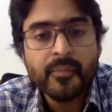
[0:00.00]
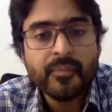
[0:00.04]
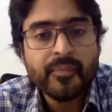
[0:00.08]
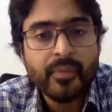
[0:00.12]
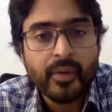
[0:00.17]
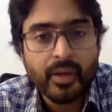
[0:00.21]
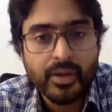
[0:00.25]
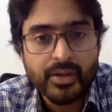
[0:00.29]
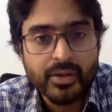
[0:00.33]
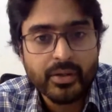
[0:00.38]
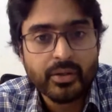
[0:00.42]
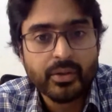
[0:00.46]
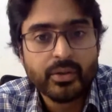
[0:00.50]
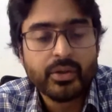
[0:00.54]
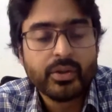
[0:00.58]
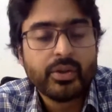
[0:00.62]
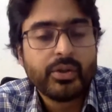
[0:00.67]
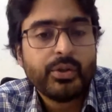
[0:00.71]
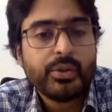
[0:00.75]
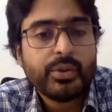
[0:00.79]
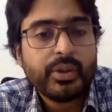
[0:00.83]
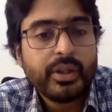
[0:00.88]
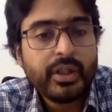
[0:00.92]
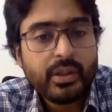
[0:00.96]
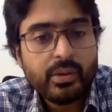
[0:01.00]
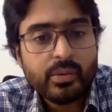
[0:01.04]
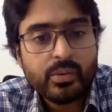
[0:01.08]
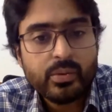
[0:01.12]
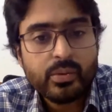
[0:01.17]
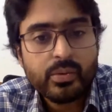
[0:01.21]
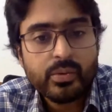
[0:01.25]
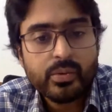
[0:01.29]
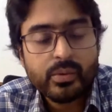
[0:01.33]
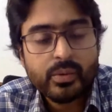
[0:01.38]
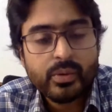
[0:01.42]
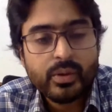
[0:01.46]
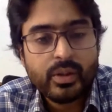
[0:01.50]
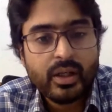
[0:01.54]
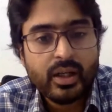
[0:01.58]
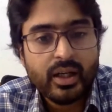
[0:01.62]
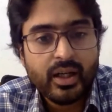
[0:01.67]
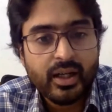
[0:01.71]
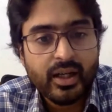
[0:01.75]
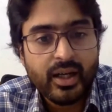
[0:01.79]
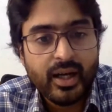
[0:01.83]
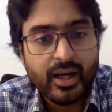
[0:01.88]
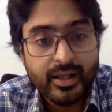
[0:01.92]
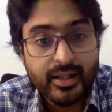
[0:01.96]
So you need to
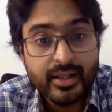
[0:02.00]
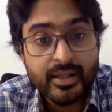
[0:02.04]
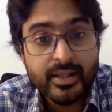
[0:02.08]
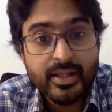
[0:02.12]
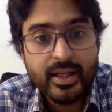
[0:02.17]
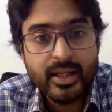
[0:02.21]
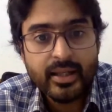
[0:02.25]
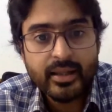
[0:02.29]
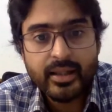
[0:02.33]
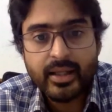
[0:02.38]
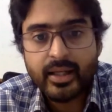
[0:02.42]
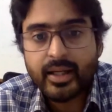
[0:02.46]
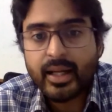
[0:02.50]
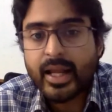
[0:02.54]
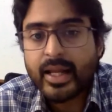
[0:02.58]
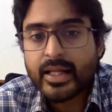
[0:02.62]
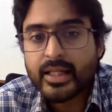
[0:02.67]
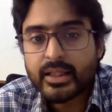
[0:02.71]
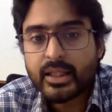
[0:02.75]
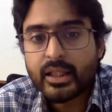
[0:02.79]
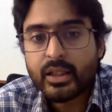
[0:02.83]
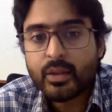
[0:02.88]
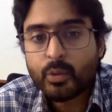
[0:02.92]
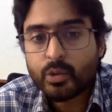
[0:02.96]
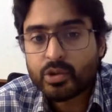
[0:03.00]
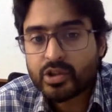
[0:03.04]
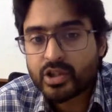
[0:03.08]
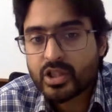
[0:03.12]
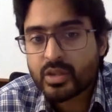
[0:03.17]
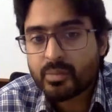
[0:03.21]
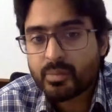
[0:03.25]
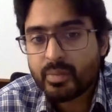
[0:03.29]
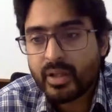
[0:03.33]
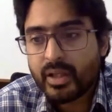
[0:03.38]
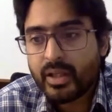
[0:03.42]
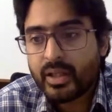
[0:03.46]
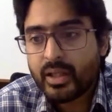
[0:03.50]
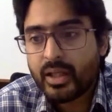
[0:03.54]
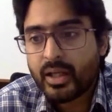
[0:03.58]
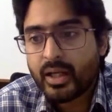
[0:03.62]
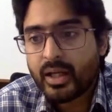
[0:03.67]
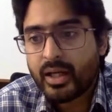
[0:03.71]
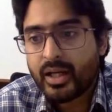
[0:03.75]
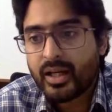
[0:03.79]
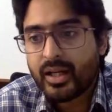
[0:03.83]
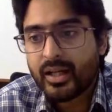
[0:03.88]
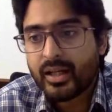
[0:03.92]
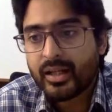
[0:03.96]
understand that anything which has been
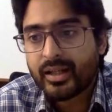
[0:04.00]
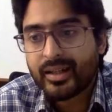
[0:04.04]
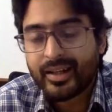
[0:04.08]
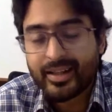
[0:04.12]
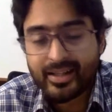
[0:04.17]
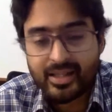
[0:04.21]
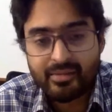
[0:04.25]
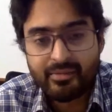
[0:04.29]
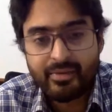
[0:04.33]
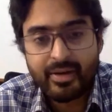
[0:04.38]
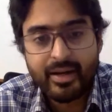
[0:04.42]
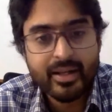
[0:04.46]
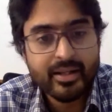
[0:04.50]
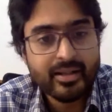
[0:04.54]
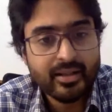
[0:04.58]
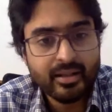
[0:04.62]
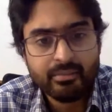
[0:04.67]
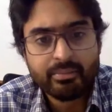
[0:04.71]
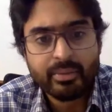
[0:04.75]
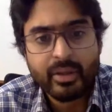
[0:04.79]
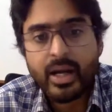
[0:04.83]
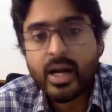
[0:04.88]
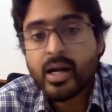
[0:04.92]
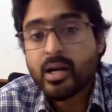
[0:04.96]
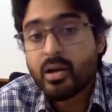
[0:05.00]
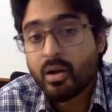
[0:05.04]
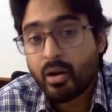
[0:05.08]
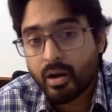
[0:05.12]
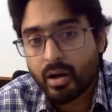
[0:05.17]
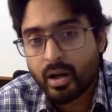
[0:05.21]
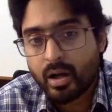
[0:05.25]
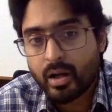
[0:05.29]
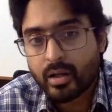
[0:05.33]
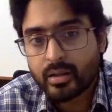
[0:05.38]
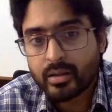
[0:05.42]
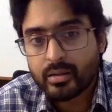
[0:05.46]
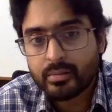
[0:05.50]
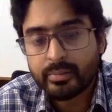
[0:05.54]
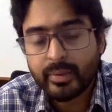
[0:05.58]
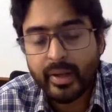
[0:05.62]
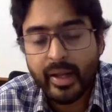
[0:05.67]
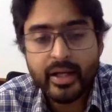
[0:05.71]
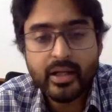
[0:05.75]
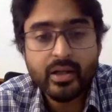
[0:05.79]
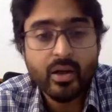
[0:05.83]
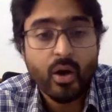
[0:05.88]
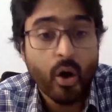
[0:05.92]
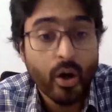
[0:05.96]
classified as compliant or
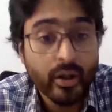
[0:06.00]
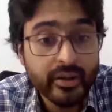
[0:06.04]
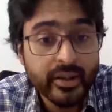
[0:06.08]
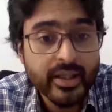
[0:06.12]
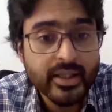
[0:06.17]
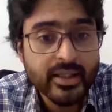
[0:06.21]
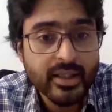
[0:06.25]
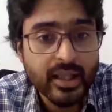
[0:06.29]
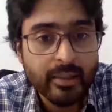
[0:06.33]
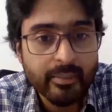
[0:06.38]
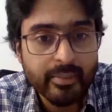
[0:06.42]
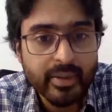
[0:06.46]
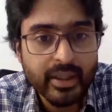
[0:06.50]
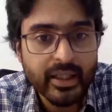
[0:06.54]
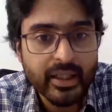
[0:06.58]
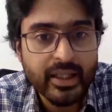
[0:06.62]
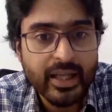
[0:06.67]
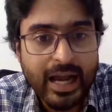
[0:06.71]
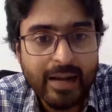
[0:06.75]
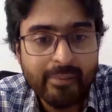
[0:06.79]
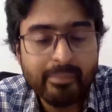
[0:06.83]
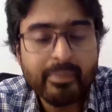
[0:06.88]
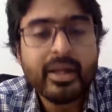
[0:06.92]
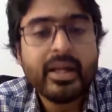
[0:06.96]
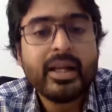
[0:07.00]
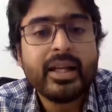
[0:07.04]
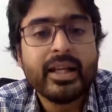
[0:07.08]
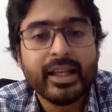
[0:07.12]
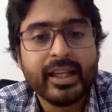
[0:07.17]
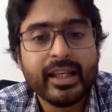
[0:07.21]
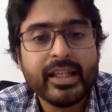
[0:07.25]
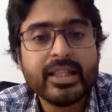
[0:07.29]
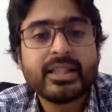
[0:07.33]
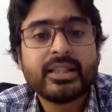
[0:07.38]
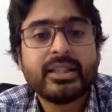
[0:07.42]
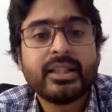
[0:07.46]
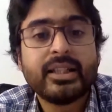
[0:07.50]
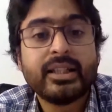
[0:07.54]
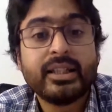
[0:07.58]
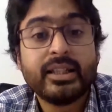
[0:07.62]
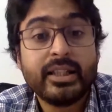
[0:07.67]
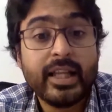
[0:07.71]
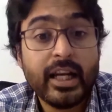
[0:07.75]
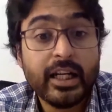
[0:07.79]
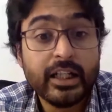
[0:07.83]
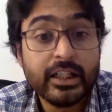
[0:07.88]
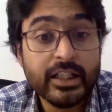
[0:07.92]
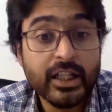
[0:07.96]
non-compliant on the Islamically app is the
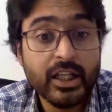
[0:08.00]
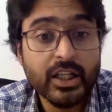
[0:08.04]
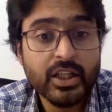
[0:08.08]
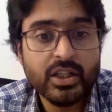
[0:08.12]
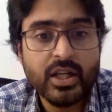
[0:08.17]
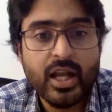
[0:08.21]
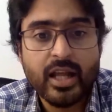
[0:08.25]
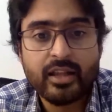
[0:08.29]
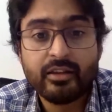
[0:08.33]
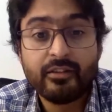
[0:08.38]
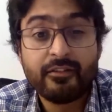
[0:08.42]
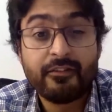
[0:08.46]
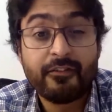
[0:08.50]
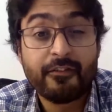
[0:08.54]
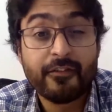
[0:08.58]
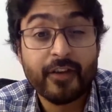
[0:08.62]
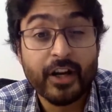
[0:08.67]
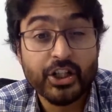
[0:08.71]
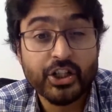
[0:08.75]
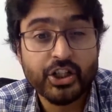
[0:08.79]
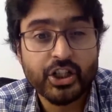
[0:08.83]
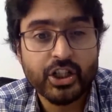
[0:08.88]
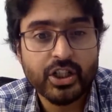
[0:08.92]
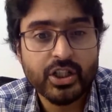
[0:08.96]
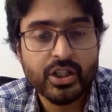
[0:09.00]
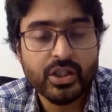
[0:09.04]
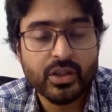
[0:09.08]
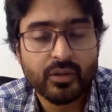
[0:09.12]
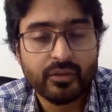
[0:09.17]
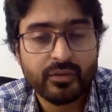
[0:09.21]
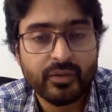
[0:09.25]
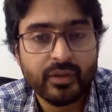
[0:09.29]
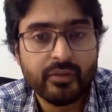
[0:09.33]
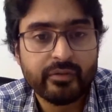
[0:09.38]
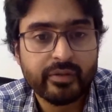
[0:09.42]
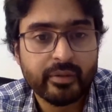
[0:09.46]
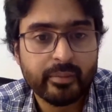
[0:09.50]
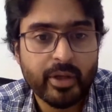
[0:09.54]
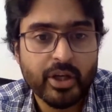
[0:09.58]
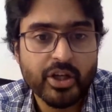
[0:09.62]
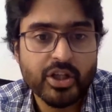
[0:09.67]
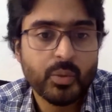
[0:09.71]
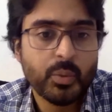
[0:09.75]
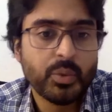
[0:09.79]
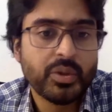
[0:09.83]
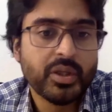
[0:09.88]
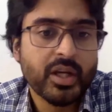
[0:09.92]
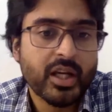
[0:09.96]
latest and the freshest of
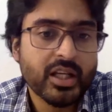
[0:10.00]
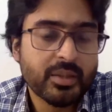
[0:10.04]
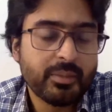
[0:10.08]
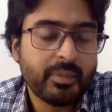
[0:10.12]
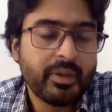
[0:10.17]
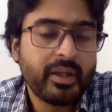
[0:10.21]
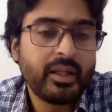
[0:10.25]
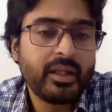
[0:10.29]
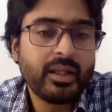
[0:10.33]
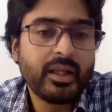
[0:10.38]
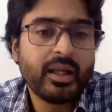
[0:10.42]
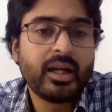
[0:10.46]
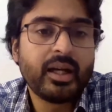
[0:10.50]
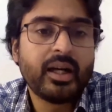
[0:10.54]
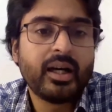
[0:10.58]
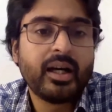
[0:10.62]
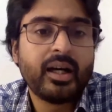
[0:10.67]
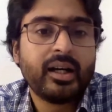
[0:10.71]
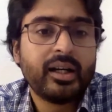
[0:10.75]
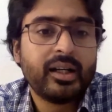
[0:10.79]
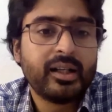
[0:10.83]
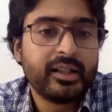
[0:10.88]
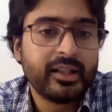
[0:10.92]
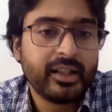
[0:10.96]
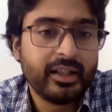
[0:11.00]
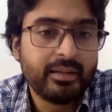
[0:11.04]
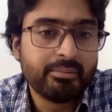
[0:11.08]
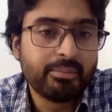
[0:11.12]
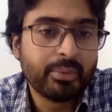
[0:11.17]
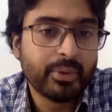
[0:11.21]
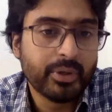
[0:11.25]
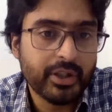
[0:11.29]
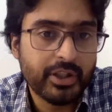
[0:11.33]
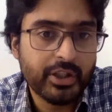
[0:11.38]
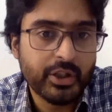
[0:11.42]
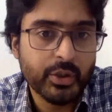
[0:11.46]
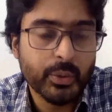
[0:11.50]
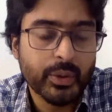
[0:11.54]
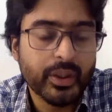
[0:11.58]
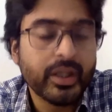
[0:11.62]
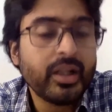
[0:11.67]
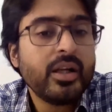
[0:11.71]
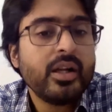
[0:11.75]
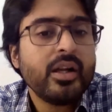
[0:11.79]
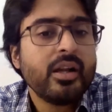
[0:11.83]
information which has been input into it.